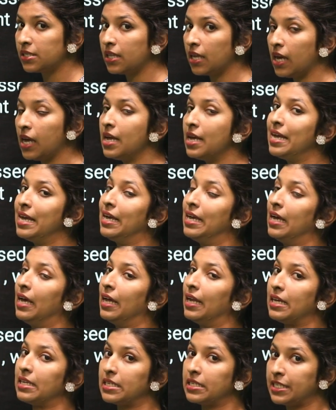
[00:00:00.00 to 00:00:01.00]
the
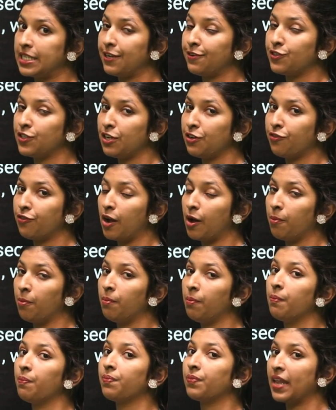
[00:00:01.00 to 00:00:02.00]
recessive gene
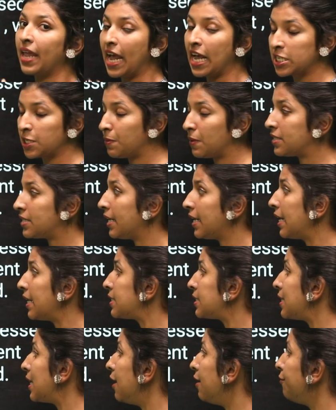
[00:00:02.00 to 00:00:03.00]
from expressing
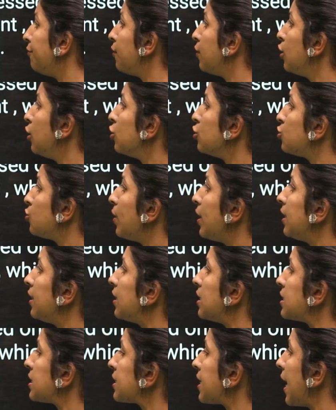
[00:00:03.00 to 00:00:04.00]
itself. So in
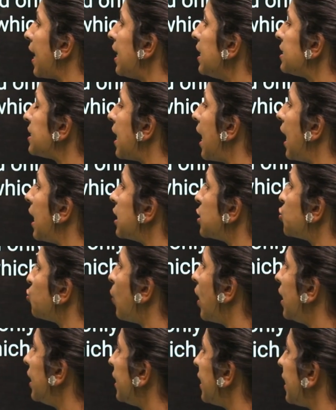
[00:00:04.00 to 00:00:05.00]
this case, as one